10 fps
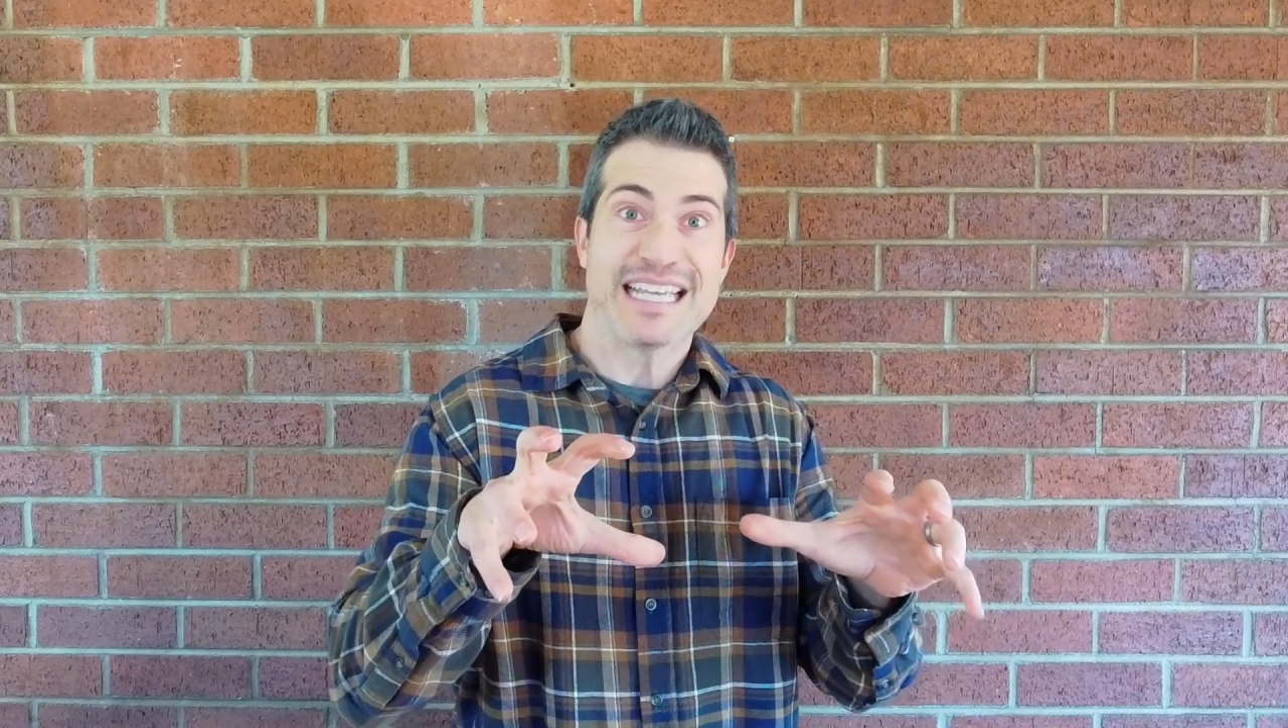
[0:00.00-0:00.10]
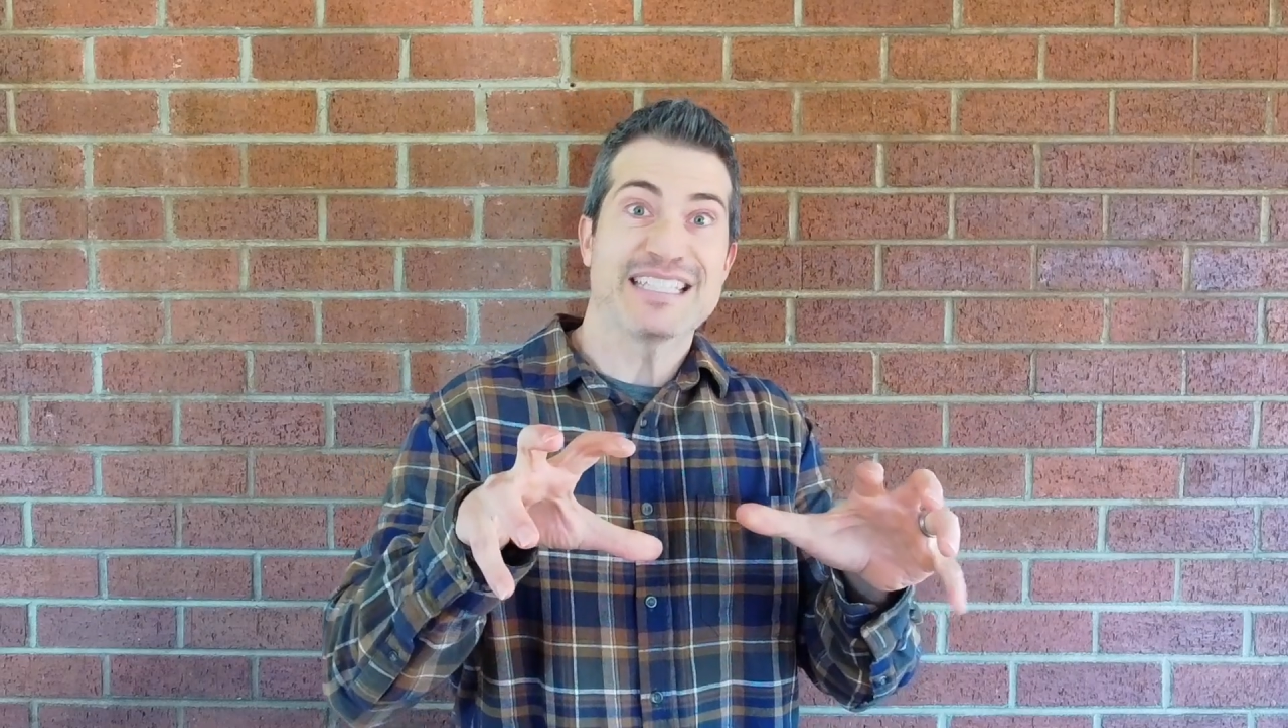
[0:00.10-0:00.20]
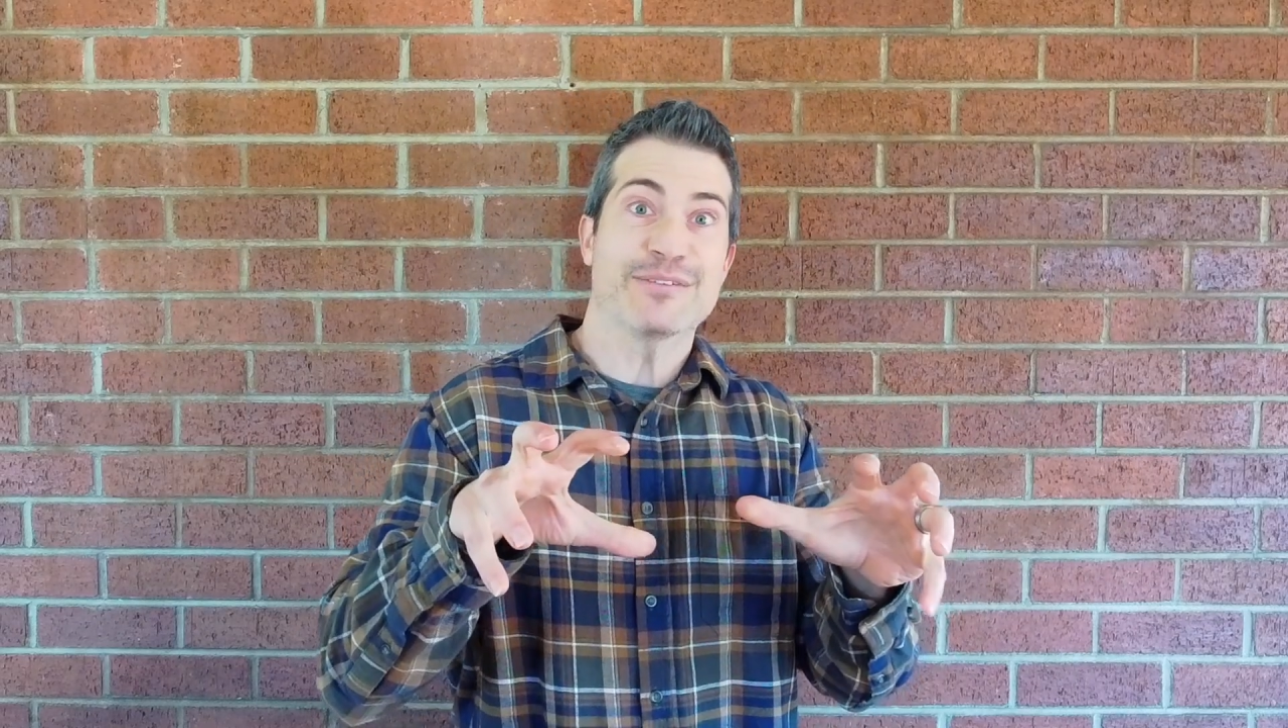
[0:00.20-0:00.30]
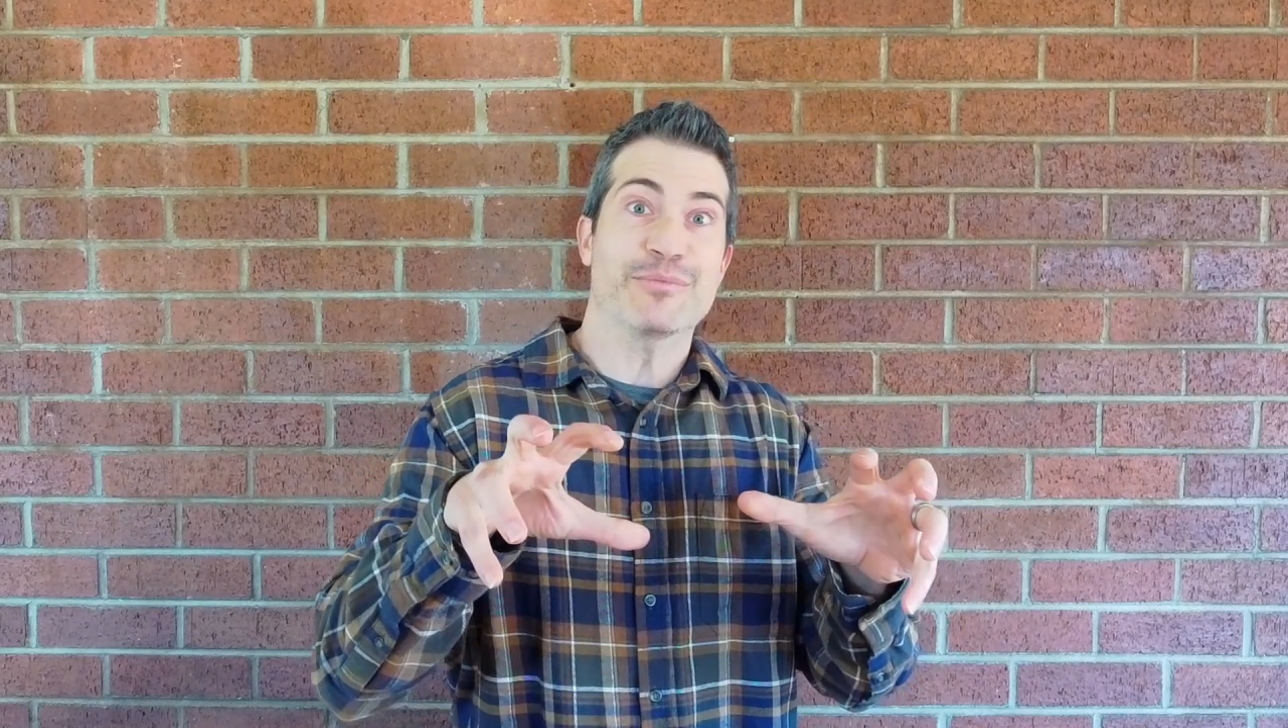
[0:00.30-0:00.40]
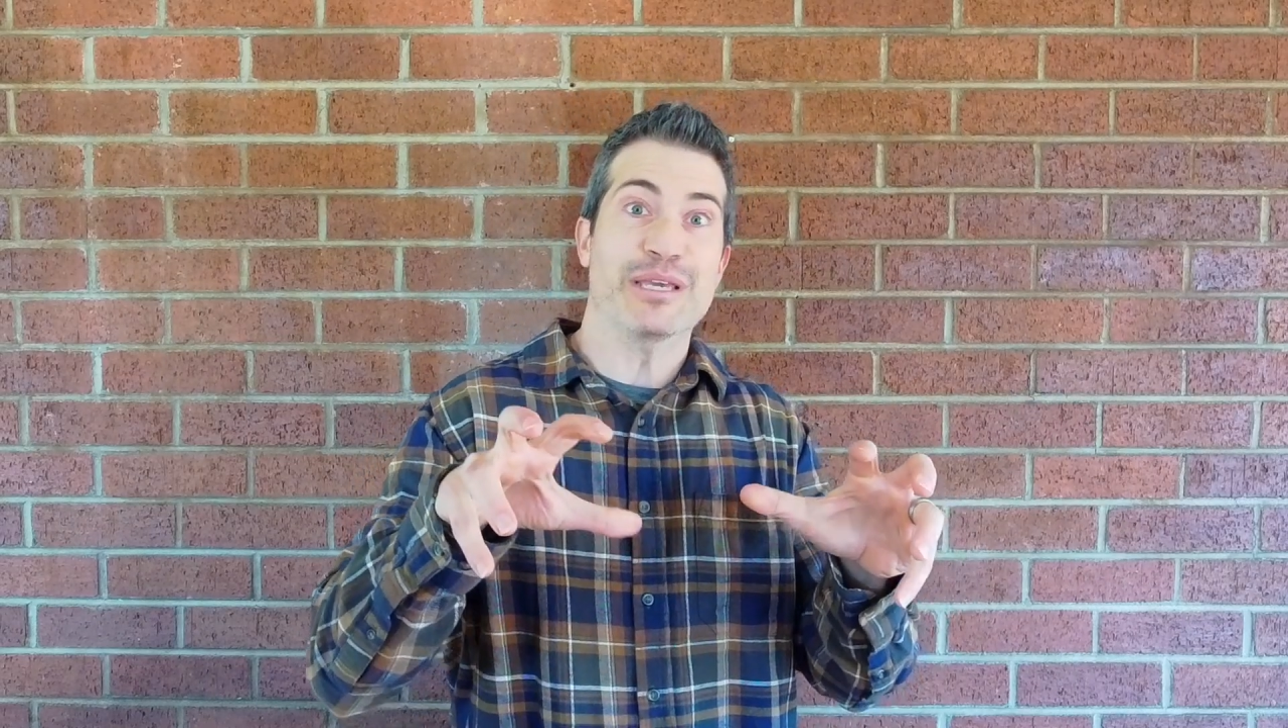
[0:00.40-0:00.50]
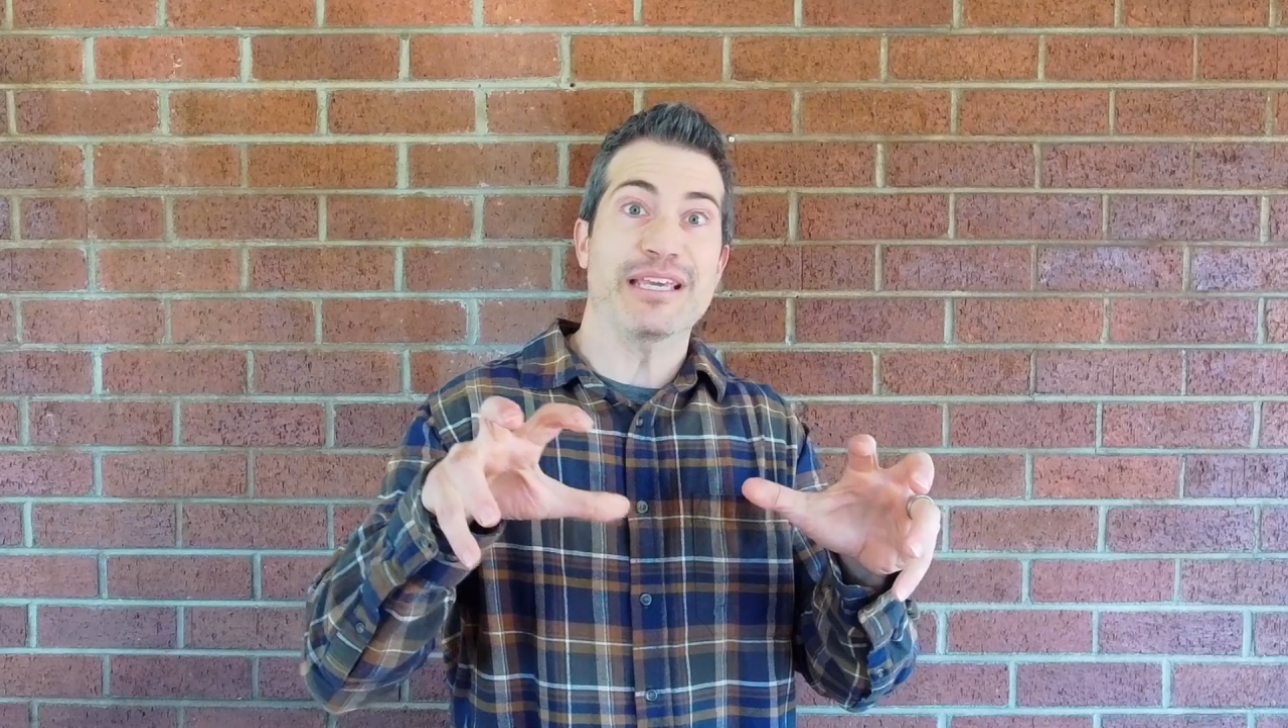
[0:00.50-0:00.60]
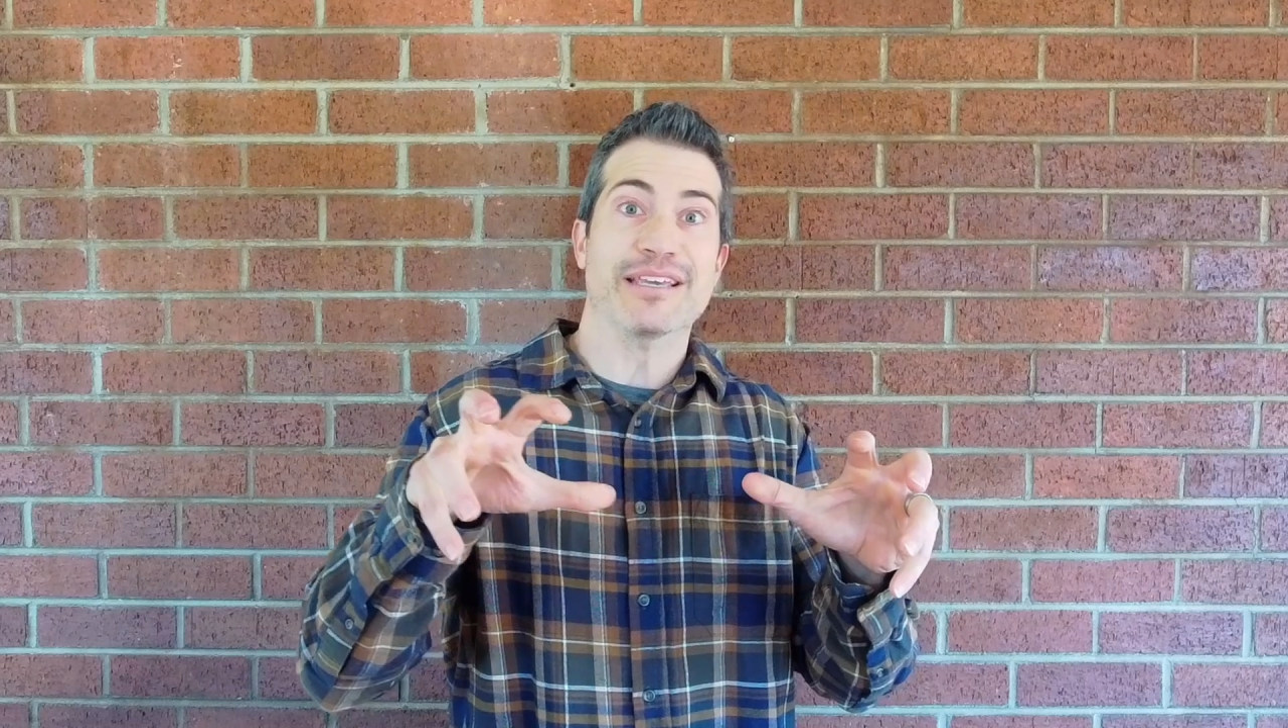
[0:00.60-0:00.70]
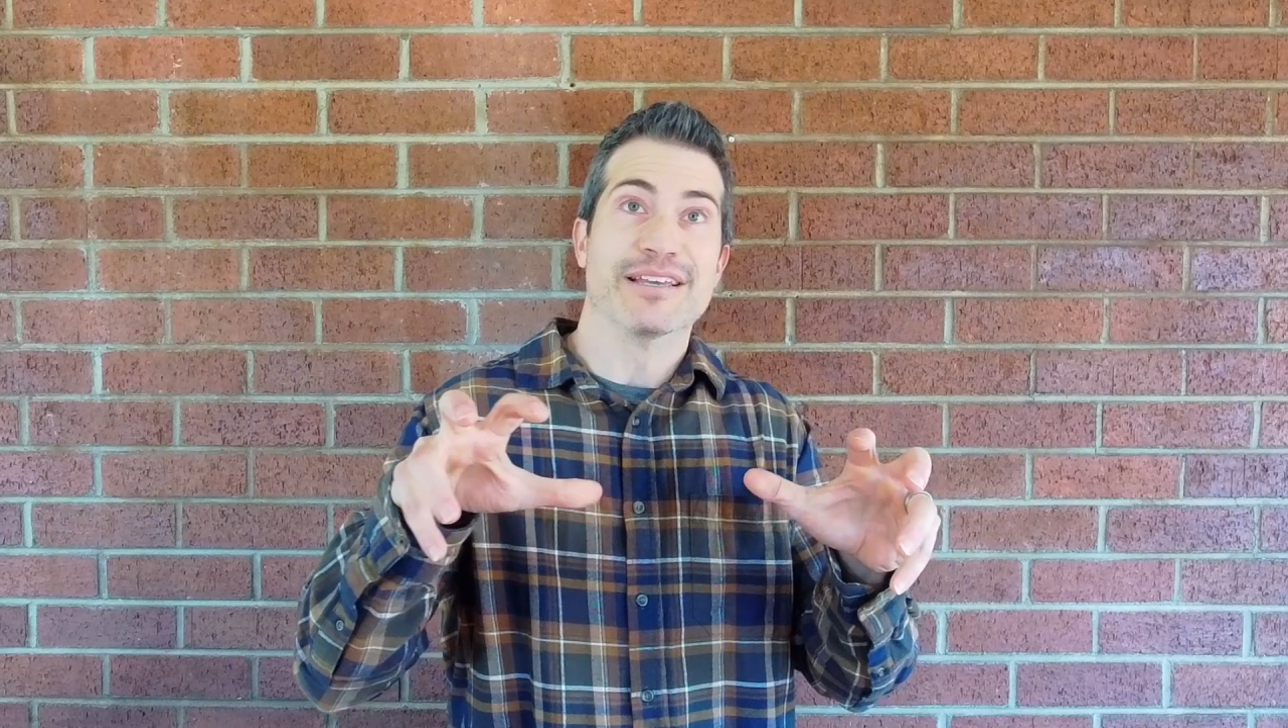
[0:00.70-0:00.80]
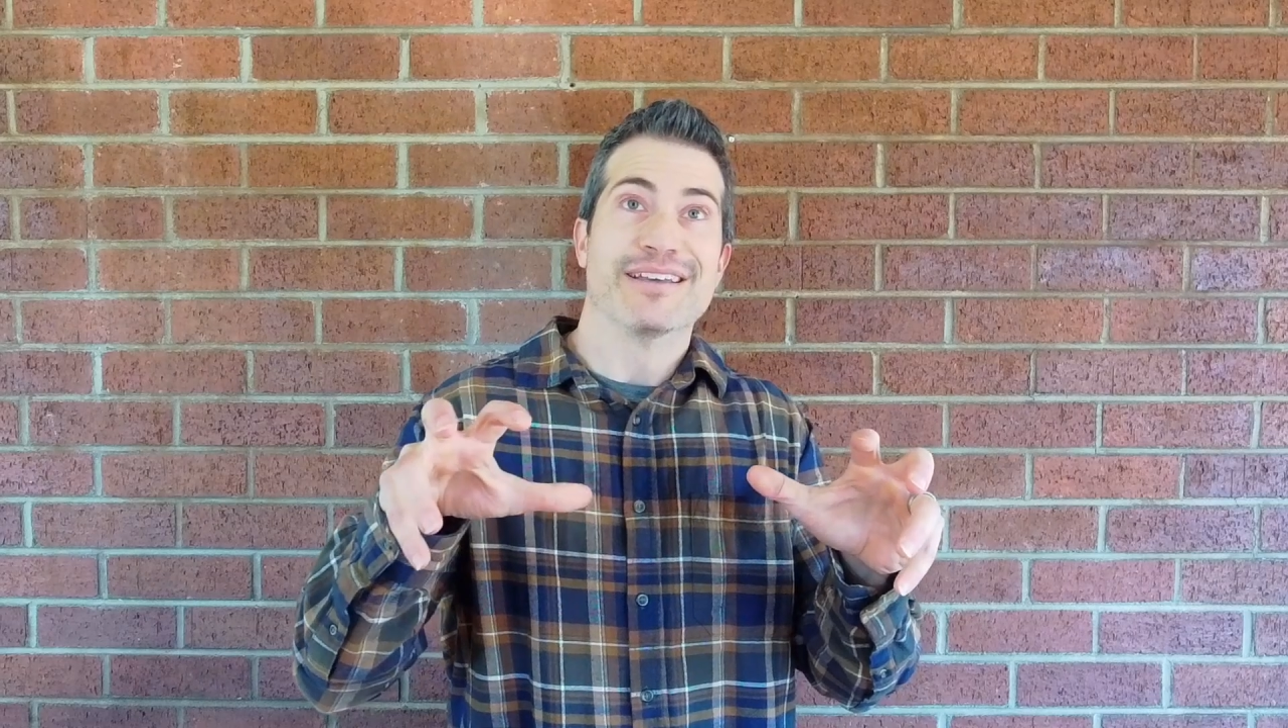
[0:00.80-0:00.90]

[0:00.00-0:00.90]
to be